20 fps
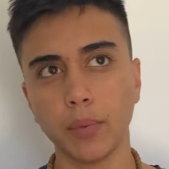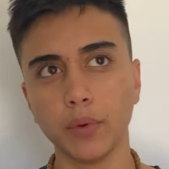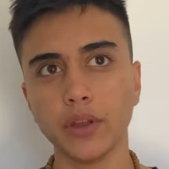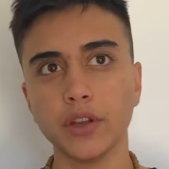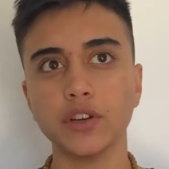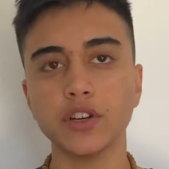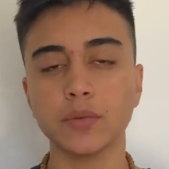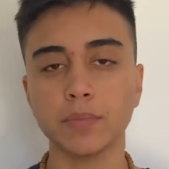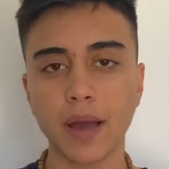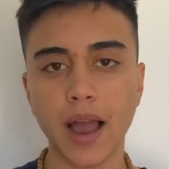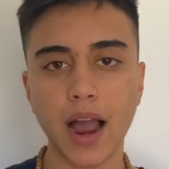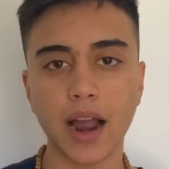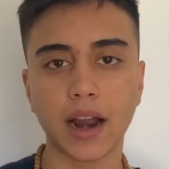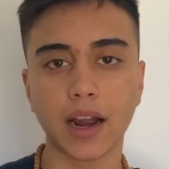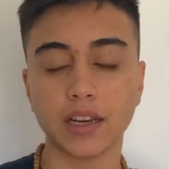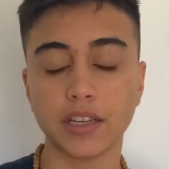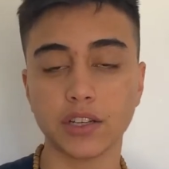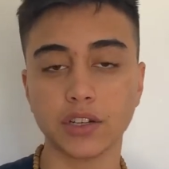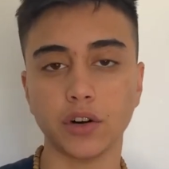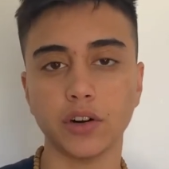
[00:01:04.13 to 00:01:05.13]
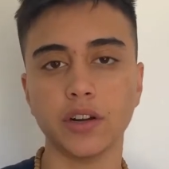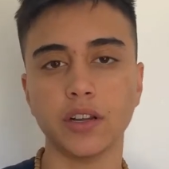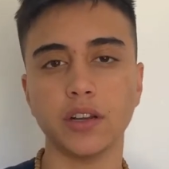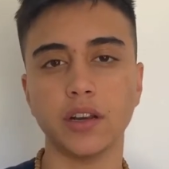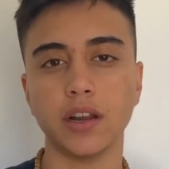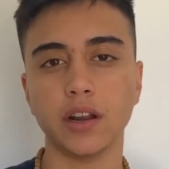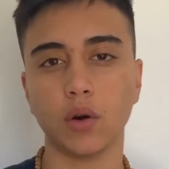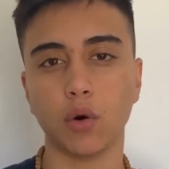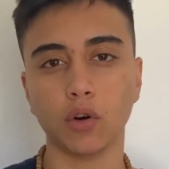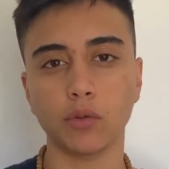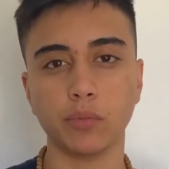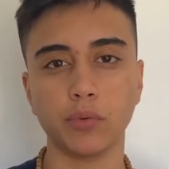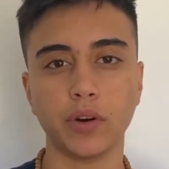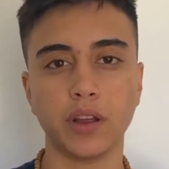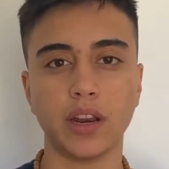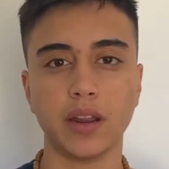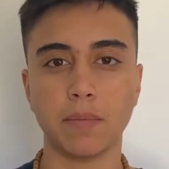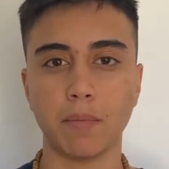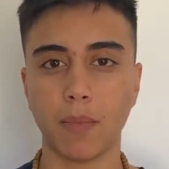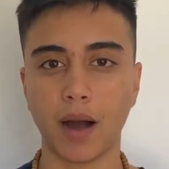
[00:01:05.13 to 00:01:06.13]
of years back, I started
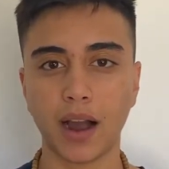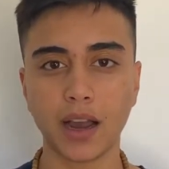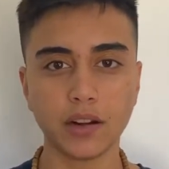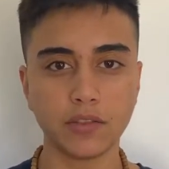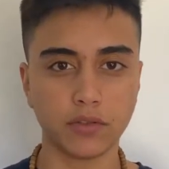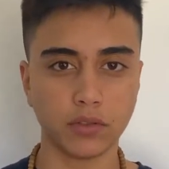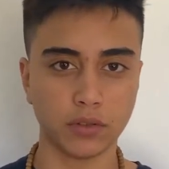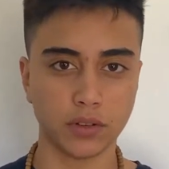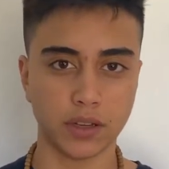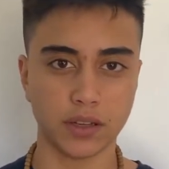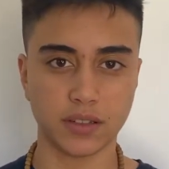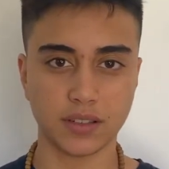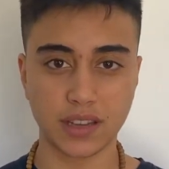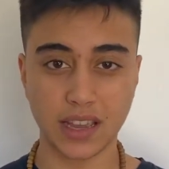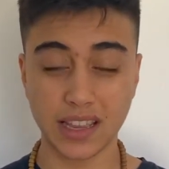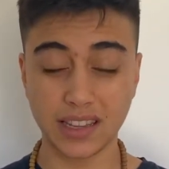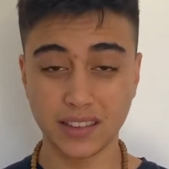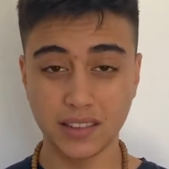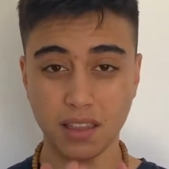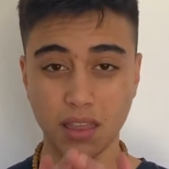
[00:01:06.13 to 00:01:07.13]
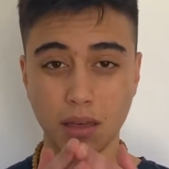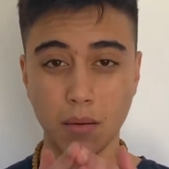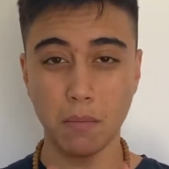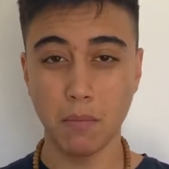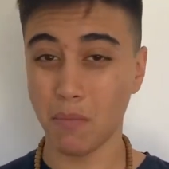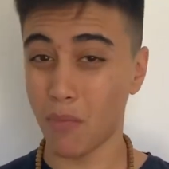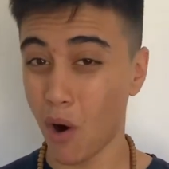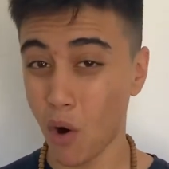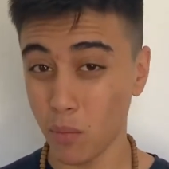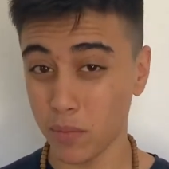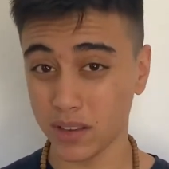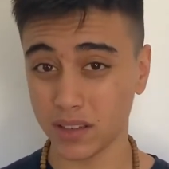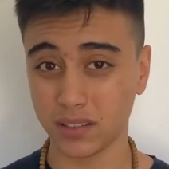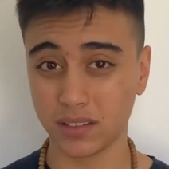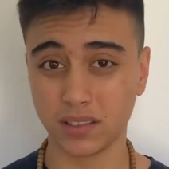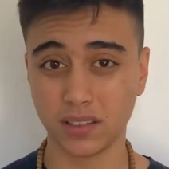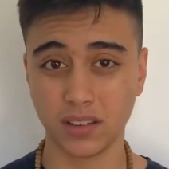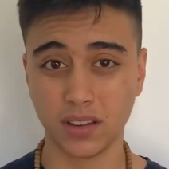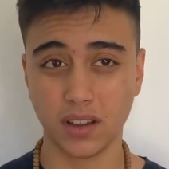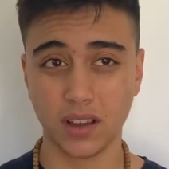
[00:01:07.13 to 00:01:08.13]
incorporating mindfulness into the
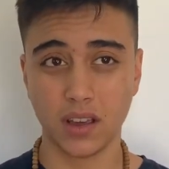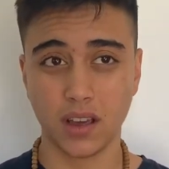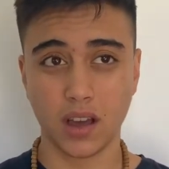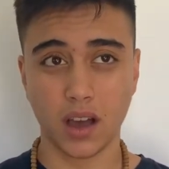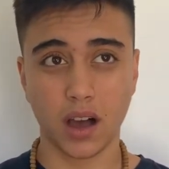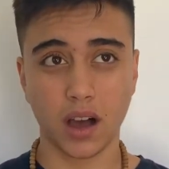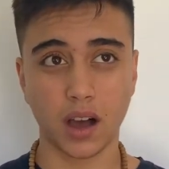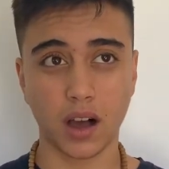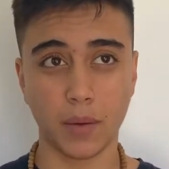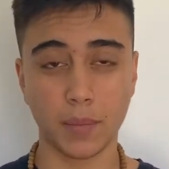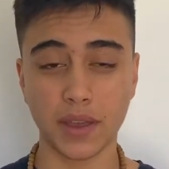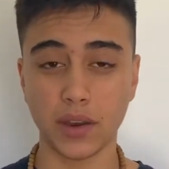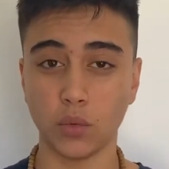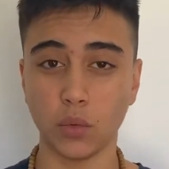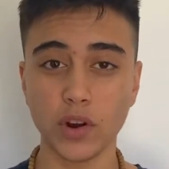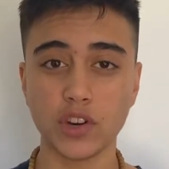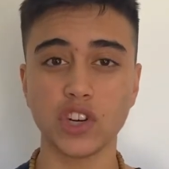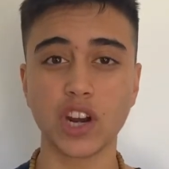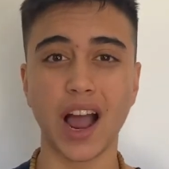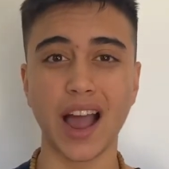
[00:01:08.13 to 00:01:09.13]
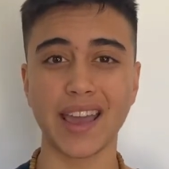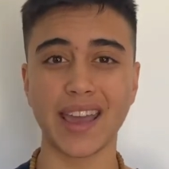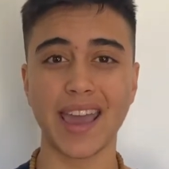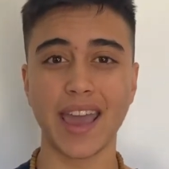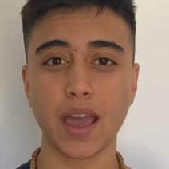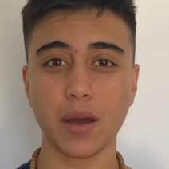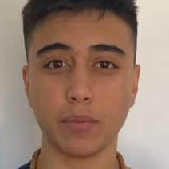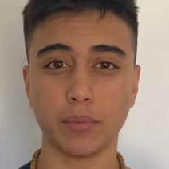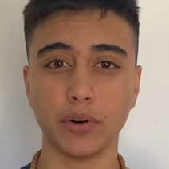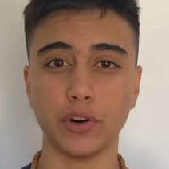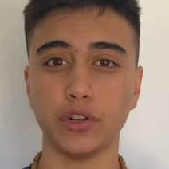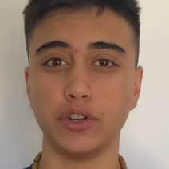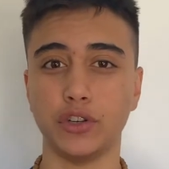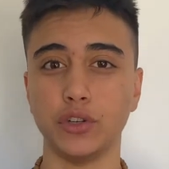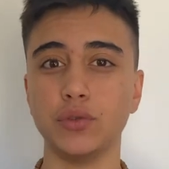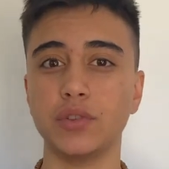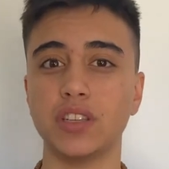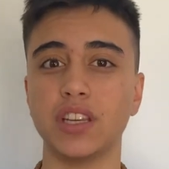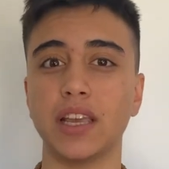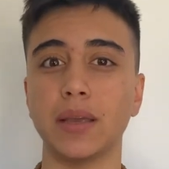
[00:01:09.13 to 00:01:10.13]
moment in which I am
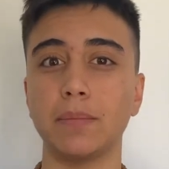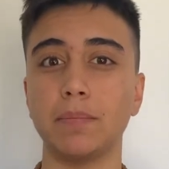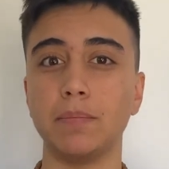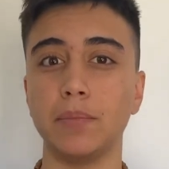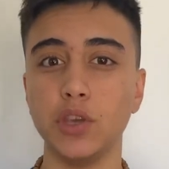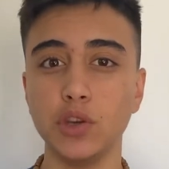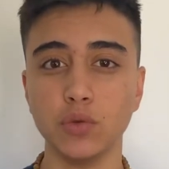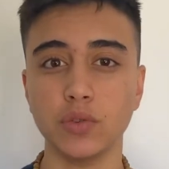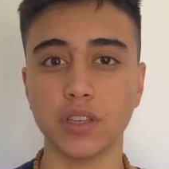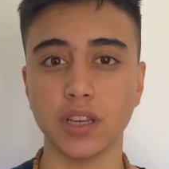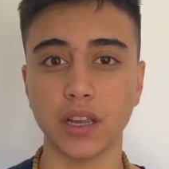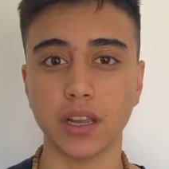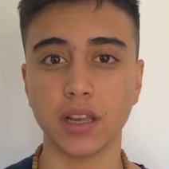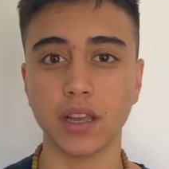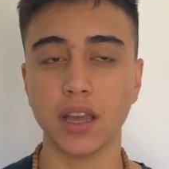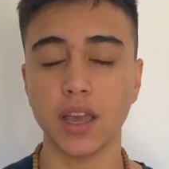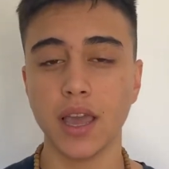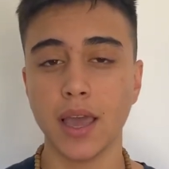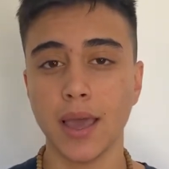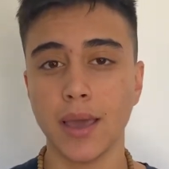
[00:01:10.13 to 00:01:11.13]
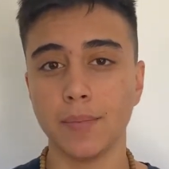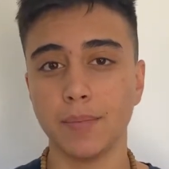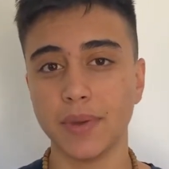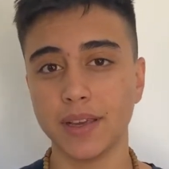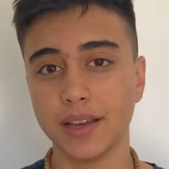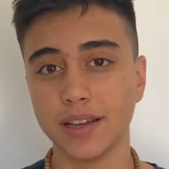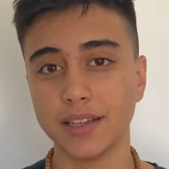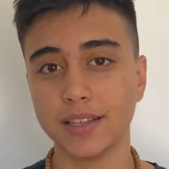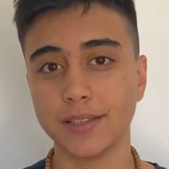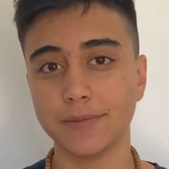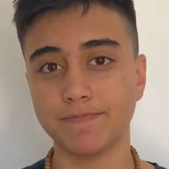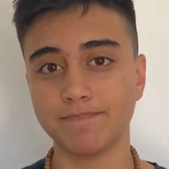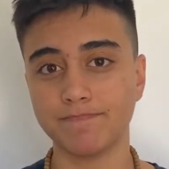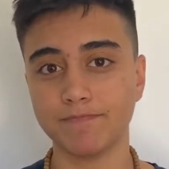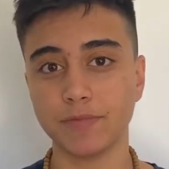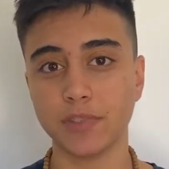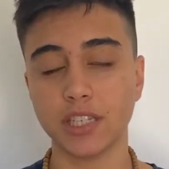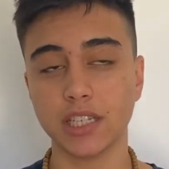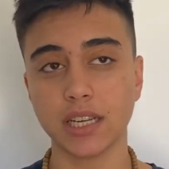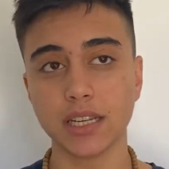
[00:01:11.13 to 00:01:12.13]
producing music, because
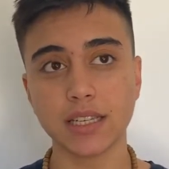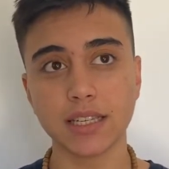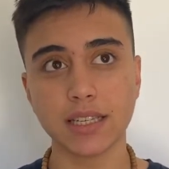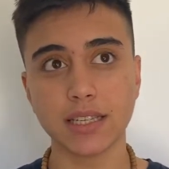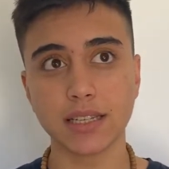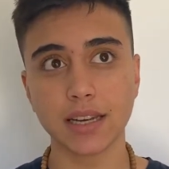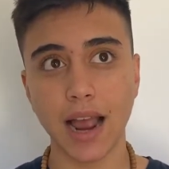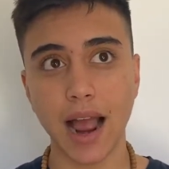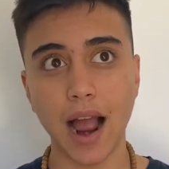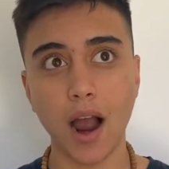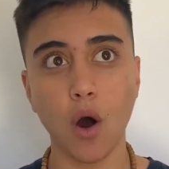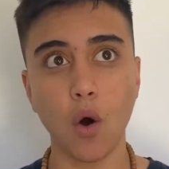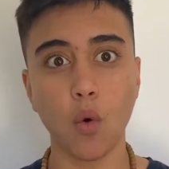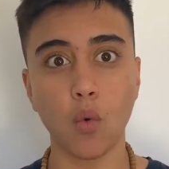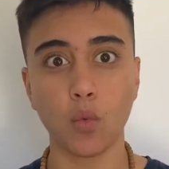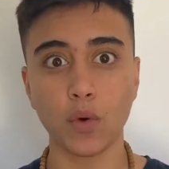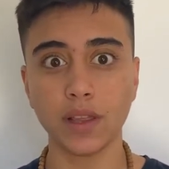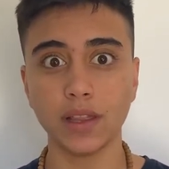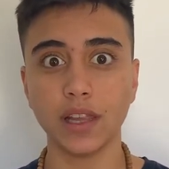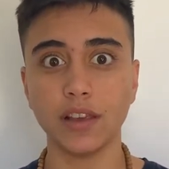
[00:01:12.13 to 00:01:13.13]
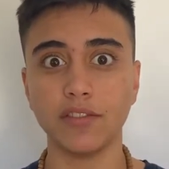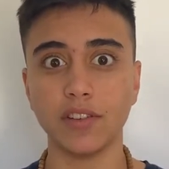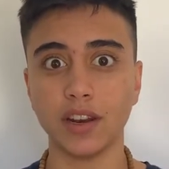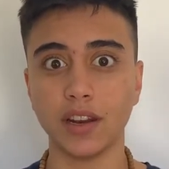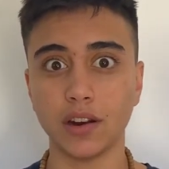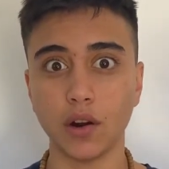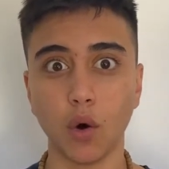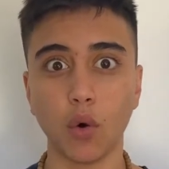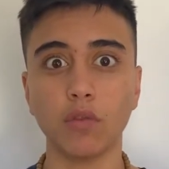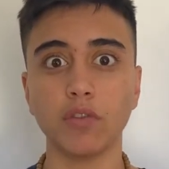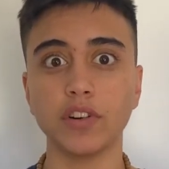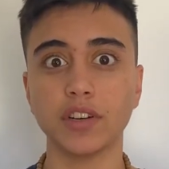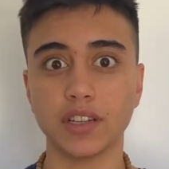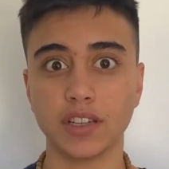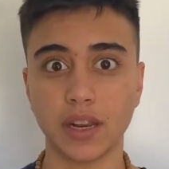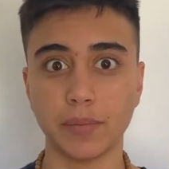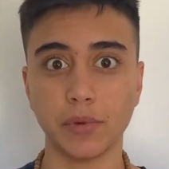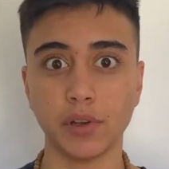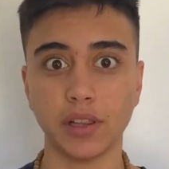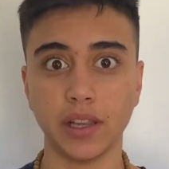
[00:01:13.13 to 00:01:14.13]
just how we live in an
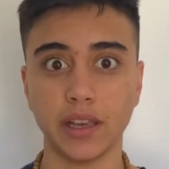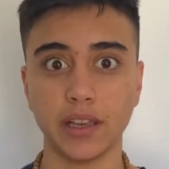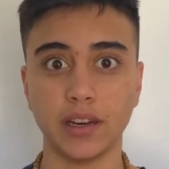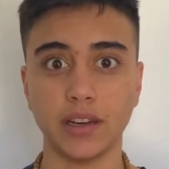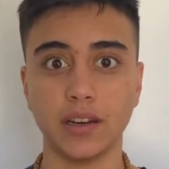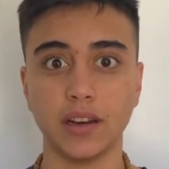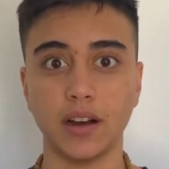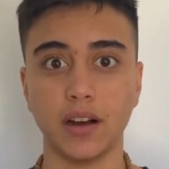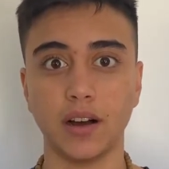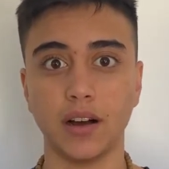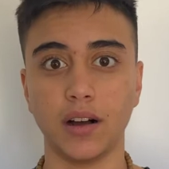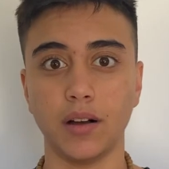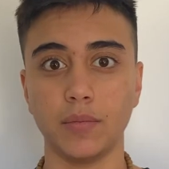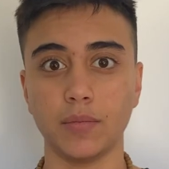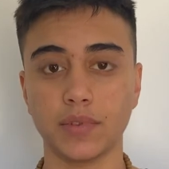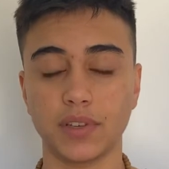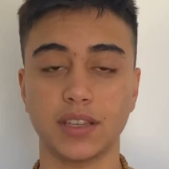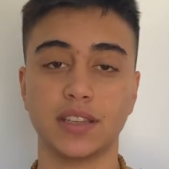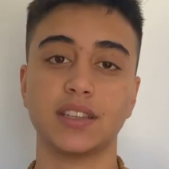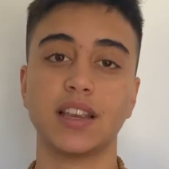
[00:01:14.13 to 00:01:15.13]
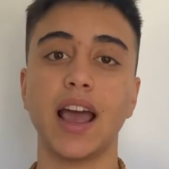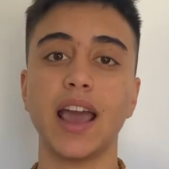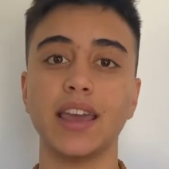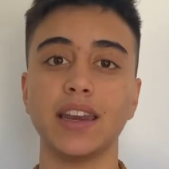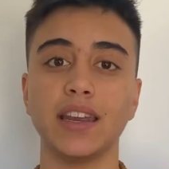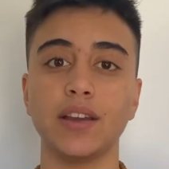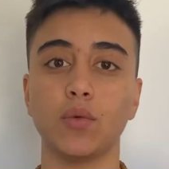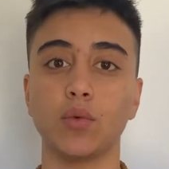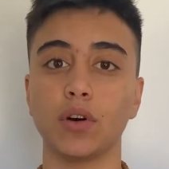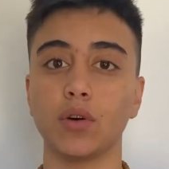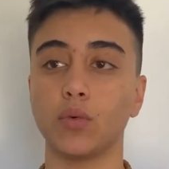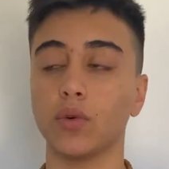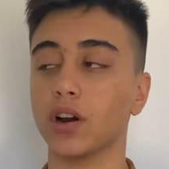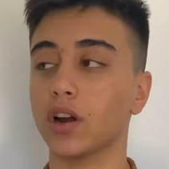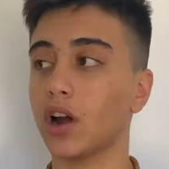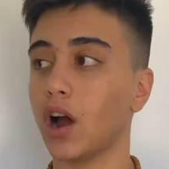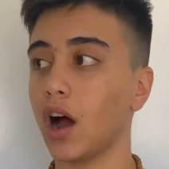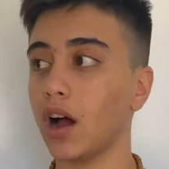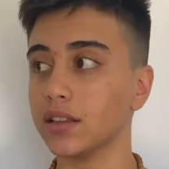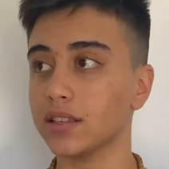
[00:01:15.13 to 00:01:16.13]
overstimulated society where we're
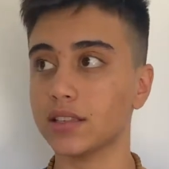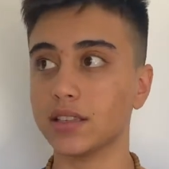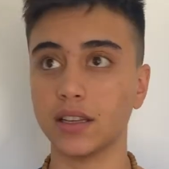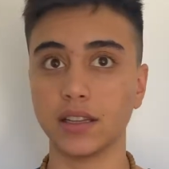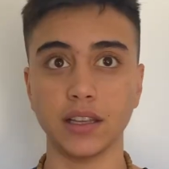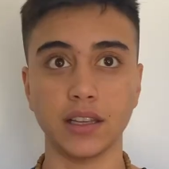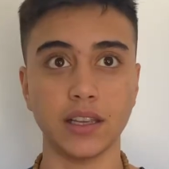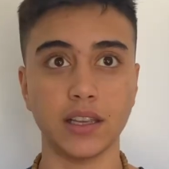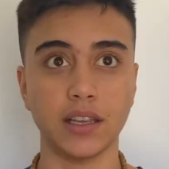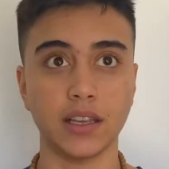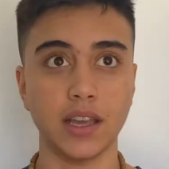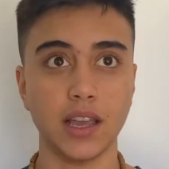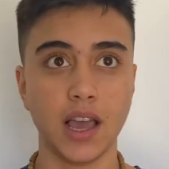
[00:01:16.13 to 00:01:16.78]
constantly